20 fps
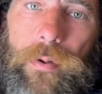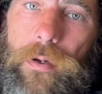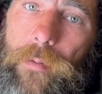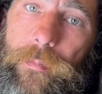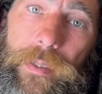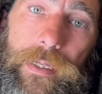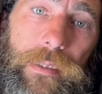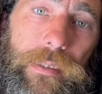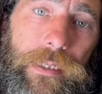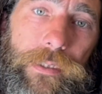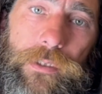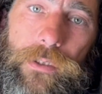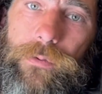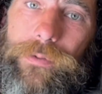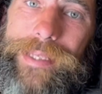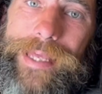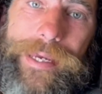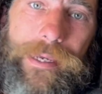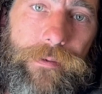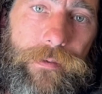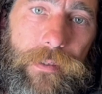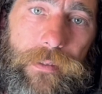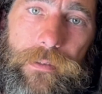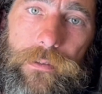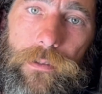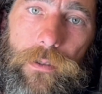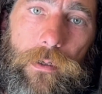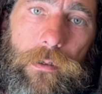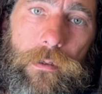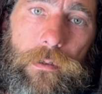I mean, unless you like this
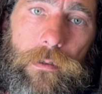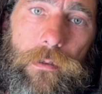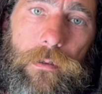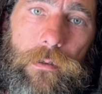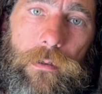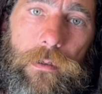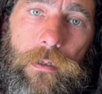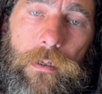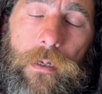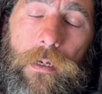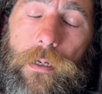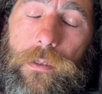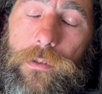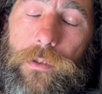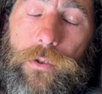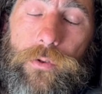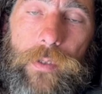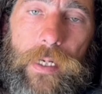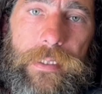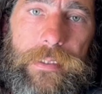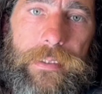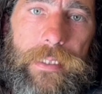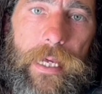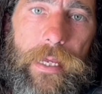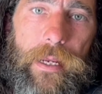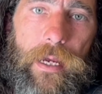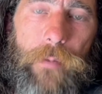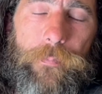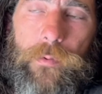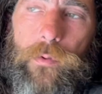look, to dress
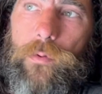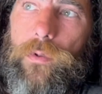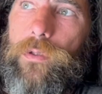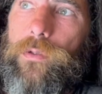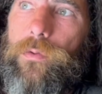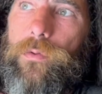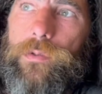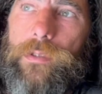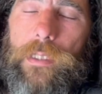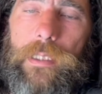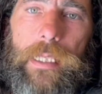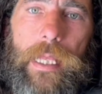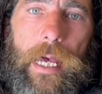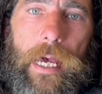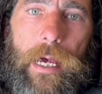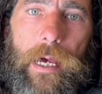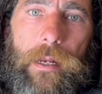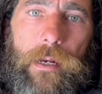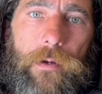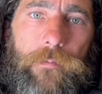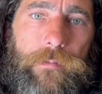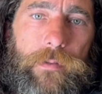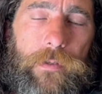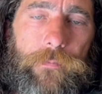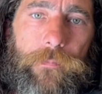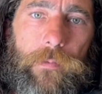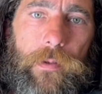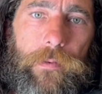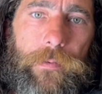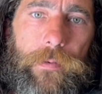that up, you could use a lot of
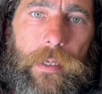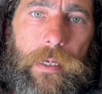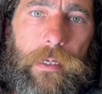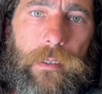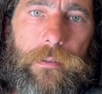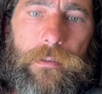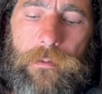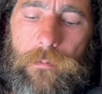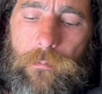different things